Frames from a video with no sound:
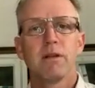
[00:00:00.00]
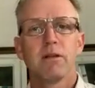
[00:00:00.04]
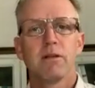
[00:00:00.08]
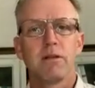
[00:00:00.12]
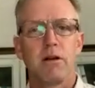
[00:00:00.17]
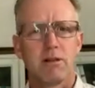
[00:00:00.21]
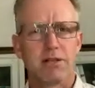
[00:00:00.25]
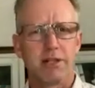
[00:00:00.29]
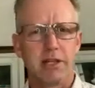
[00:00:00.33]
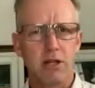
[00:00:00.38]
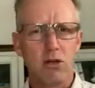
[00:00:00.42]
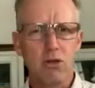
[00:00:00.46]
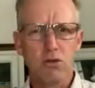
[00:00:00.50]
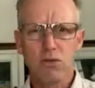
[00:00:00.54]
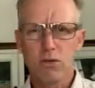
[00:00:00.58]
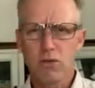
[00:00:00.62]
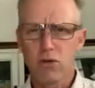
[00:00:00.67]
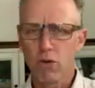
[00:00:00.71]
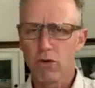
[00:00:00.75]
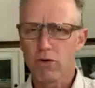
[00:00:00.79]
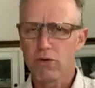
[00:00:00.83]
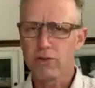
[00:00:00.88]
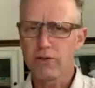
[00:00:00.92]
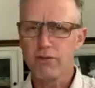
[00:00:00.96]
God said, who
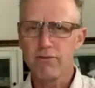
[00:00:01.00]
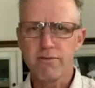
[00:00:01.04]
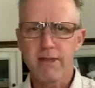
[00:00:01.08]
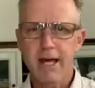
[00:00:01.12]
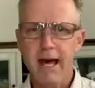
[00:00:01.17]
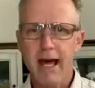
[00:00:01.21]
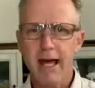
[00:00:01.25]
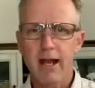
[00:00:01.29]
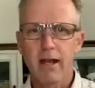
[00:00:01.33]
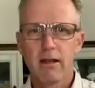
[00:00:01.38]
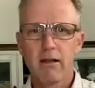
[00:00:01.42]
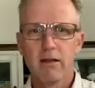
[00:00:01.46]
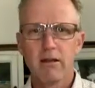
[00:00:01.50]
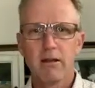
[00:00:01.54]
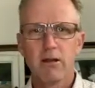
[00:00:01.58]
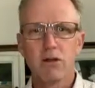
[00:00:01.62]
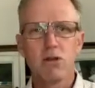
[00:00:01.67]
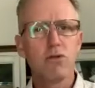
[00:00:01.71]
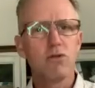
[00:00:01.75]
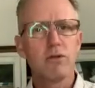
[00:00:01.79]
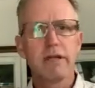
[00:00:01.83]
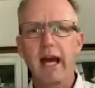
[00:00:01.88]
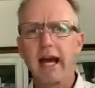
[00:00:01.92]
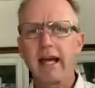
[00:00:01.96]
called you that?
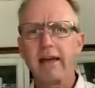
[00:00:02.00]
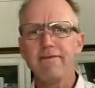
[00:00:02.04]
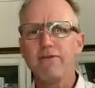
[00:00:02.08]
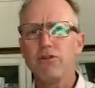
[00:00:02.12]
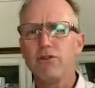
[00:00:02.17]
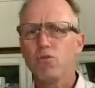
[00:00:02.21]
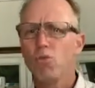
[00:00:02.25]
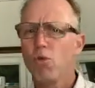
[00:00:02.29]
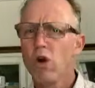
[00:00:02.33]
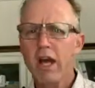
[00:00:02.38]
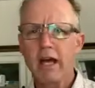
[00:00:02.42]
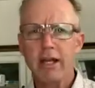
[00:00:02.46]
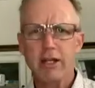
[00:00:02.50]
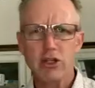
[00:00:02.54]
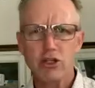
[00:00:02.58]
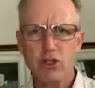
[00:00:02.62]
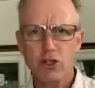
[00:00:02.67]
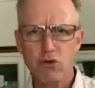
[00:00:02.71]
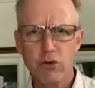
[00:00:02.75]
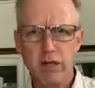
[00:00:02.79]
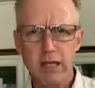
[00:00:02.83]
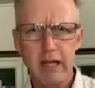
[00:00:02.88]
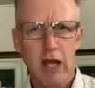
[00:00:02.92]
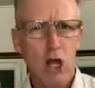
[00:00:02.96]
Who gave you? Where did
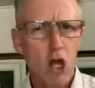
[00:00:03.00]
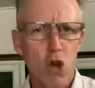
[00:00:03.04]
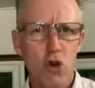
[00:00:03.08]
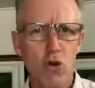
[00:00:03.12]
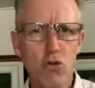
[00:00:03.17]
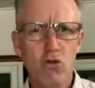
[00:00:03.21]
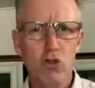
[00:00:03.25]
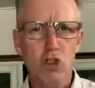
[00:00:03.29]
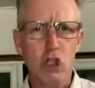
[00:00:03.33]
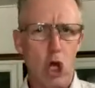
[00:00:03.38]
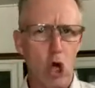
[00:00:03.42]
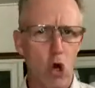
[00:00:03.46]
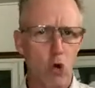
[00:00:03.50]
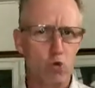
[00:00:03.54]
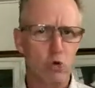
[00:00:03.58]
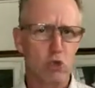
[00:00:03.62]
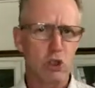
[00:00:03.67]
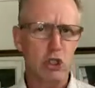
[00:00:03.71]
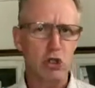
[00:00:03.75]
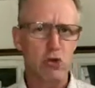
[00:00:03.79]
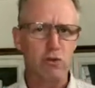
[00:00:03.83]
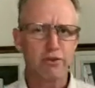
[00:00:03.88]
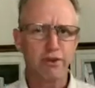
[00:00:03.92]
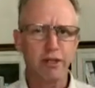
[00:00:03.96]
you hear? Who
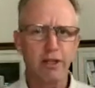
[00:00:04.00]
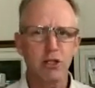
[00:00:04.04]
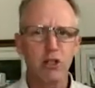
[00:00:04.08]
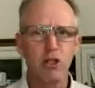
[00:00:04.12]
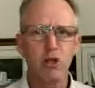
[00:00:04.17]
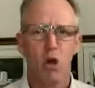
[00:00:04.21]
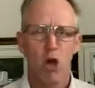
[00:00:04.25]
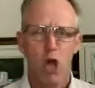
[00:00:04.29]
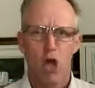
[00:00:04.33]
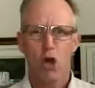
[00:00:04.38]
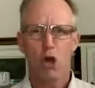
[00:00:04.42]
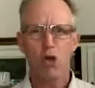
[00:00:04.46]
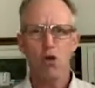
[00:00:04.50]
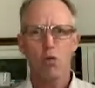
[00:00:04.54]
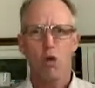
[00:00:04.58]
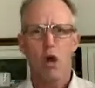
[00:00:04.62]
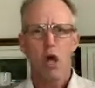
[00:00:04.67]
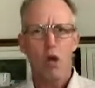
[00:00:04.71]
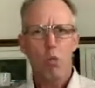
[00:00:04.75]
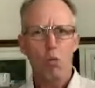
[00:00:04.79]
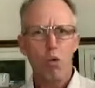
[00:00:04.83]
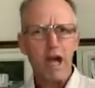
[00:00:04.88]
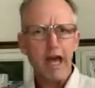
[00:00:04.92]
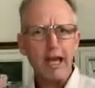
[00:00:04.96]
told you that you? Who?
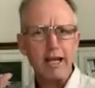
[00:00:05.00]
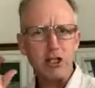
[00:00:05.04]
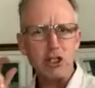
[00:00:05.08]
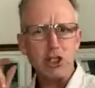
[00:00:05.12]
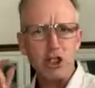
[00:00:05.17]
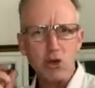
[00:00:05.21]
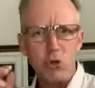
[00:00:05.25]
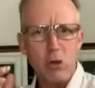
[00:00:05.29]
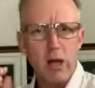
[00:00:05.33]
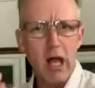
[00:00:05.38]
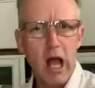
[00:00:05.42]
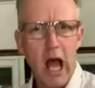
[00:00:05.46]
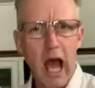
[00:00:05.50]
Where did you?